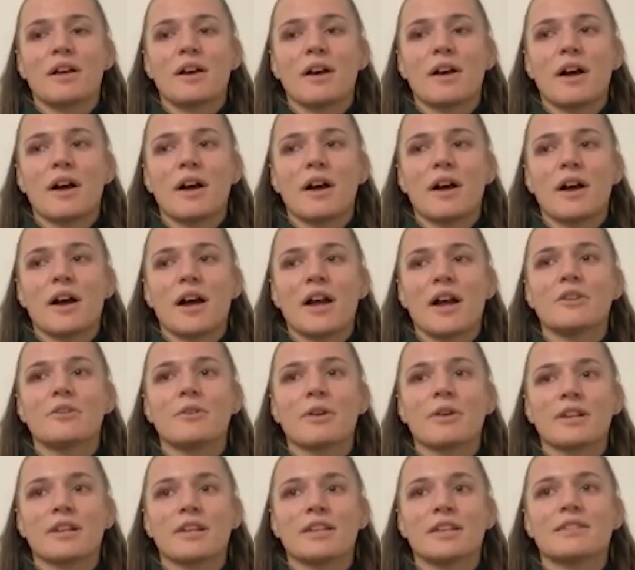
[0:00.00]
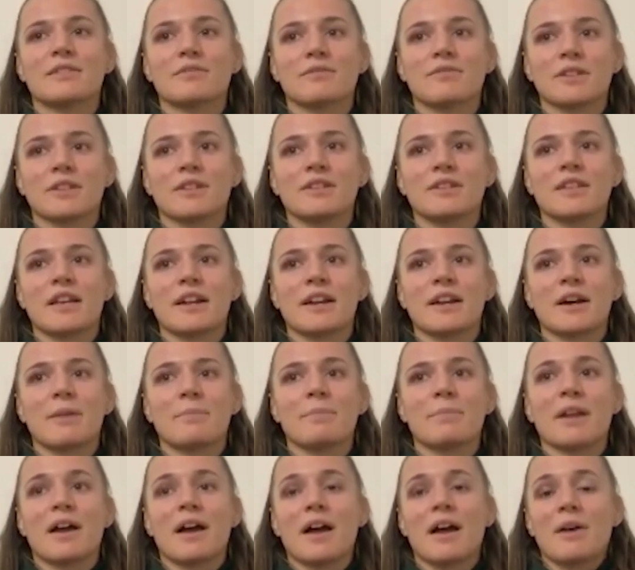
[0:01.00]
I knew I needed to really set it
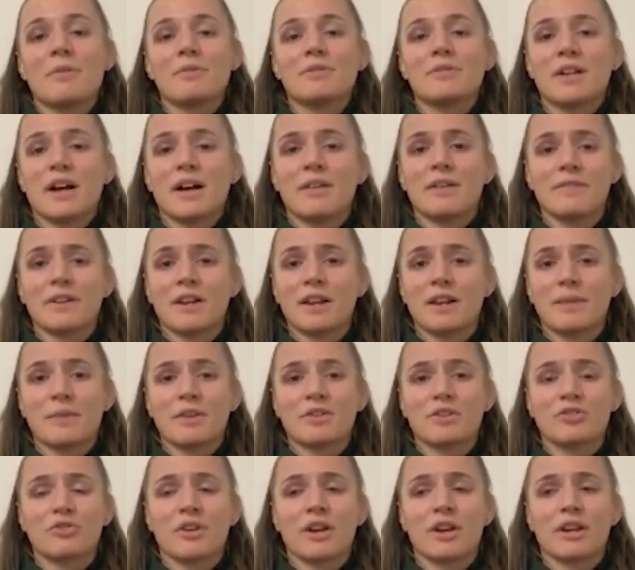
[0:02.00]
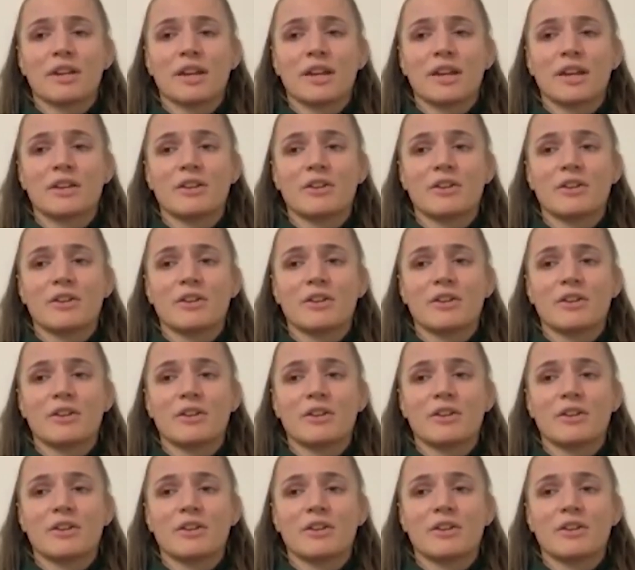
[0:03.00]
up. And I was confident in my striking.